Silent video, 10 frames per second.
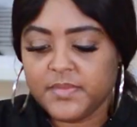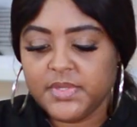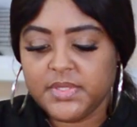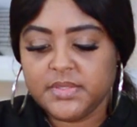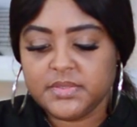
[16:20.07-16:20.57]

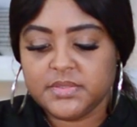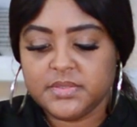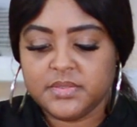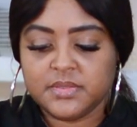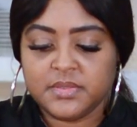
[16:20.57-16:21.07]
but
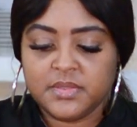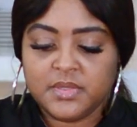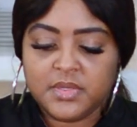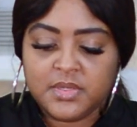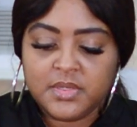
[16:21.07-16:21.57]

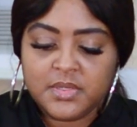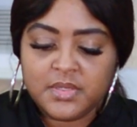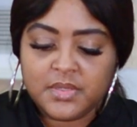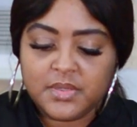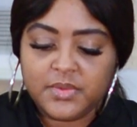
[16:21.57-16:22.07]

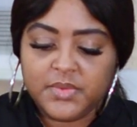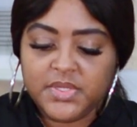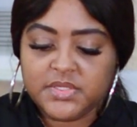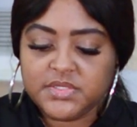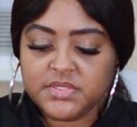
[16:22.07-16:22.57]
we
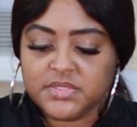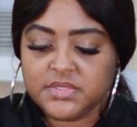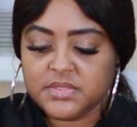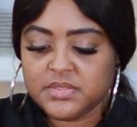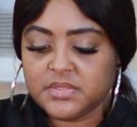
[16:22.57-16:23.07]
can
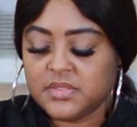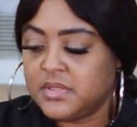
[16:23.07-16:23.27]
just